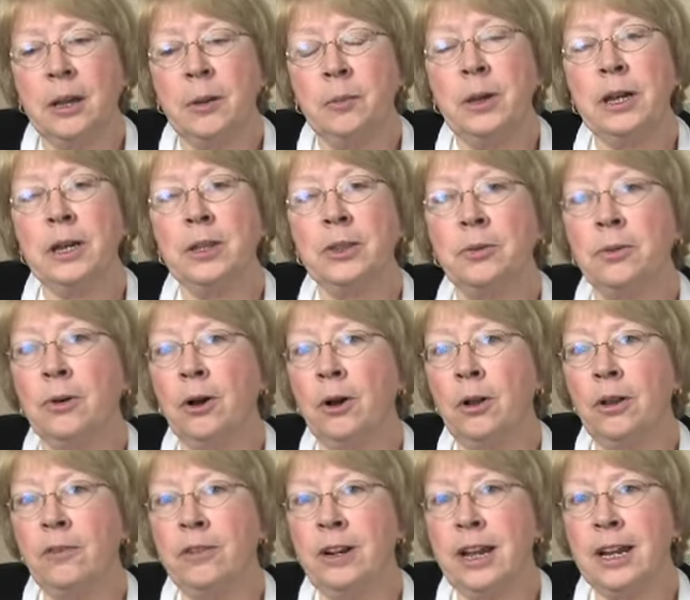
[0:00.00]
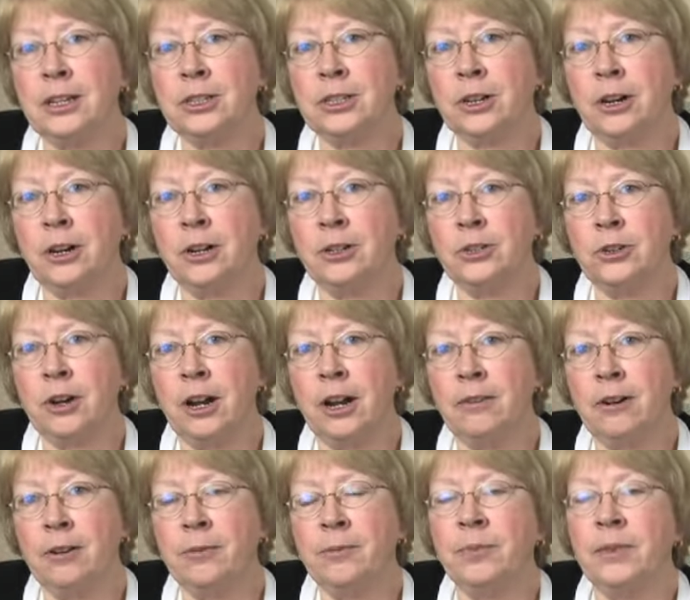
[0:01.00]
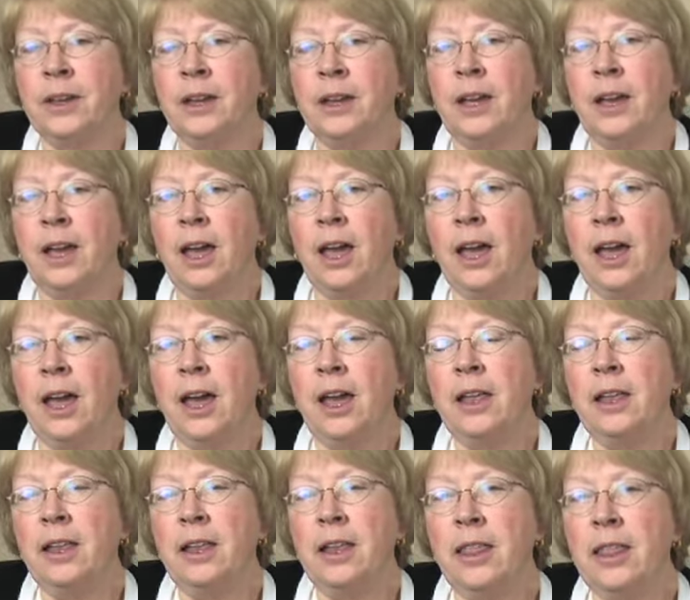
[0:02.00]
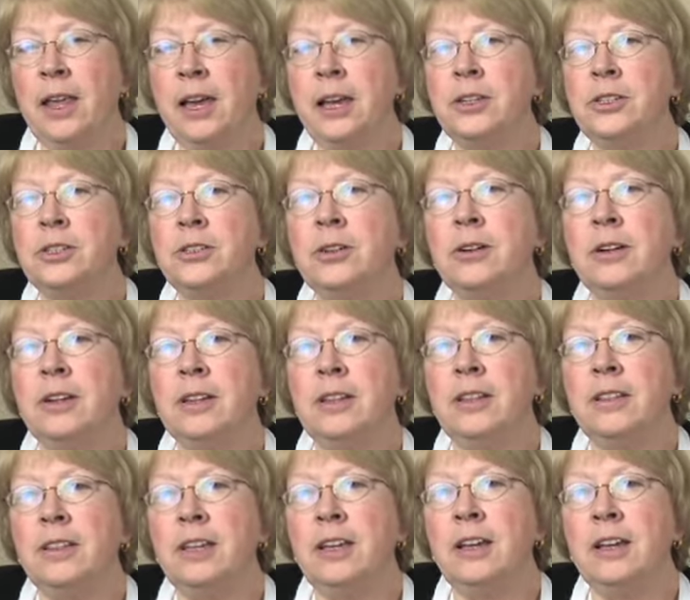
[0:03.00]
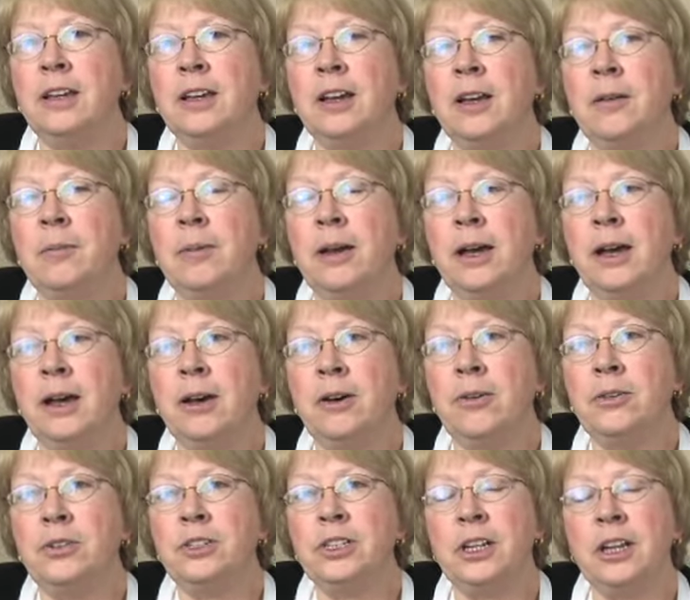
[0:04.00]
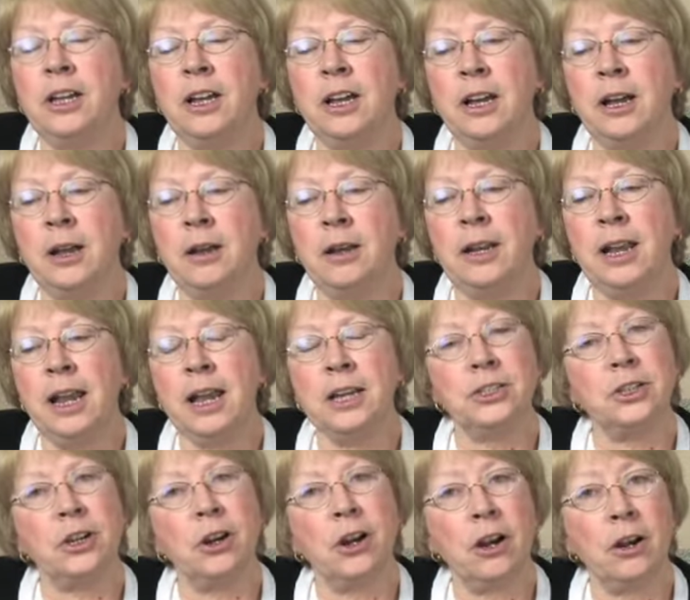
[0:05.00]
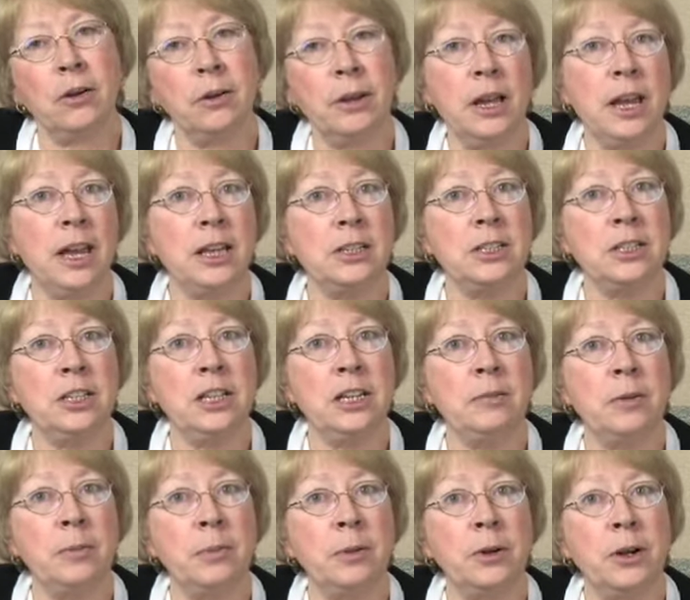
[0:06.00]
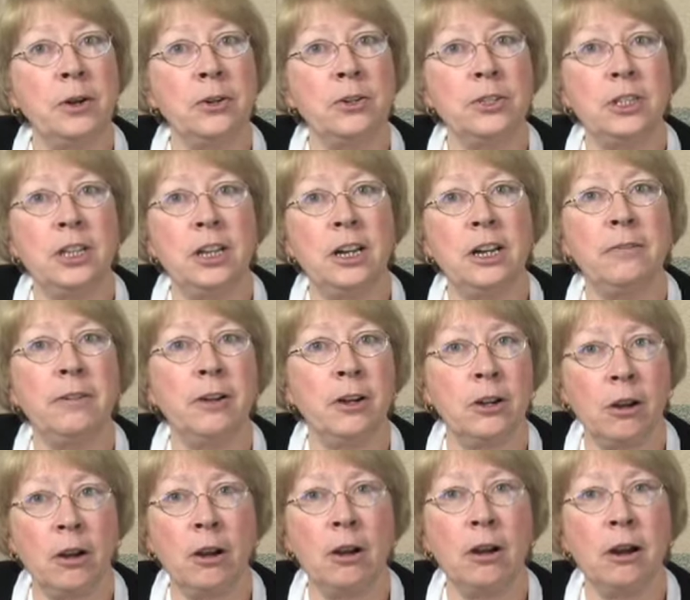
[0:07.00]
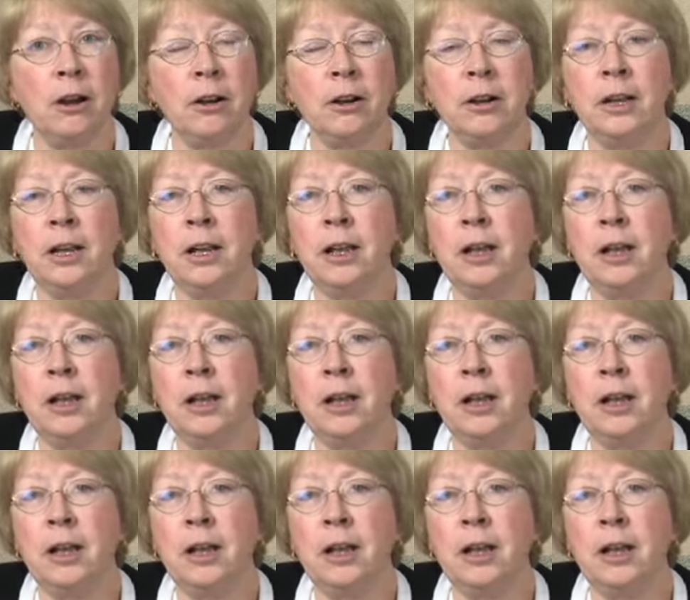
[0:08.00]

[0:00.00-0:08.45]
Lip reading: picked the role of a NASCAR driver. And they started to think about NASCAR as a team approach, that if a car